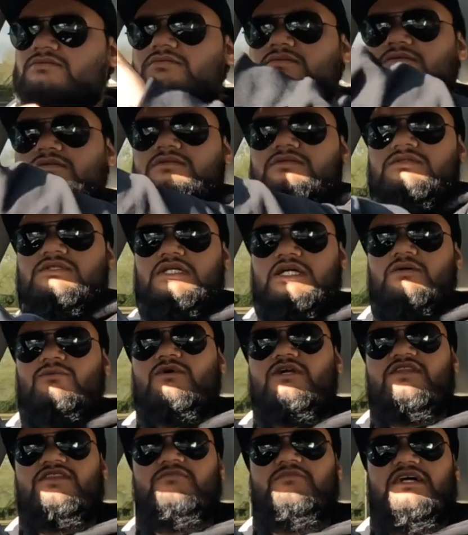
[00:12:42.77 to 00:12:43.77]
Yeah, one of the
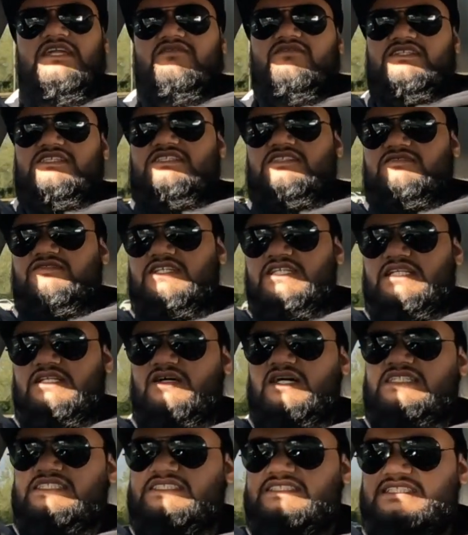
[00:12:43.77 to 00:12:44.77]
benefits of the light
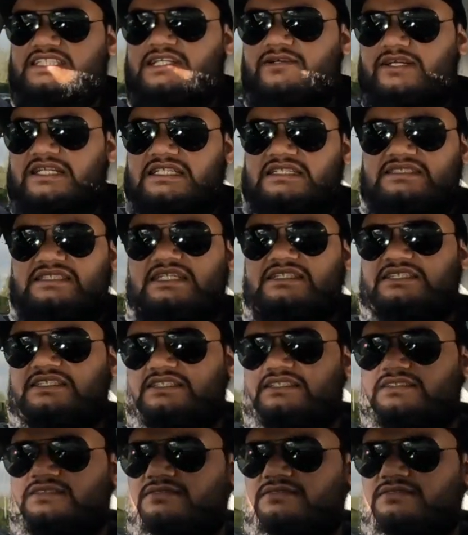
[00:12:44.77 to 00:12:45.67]
steering is that you can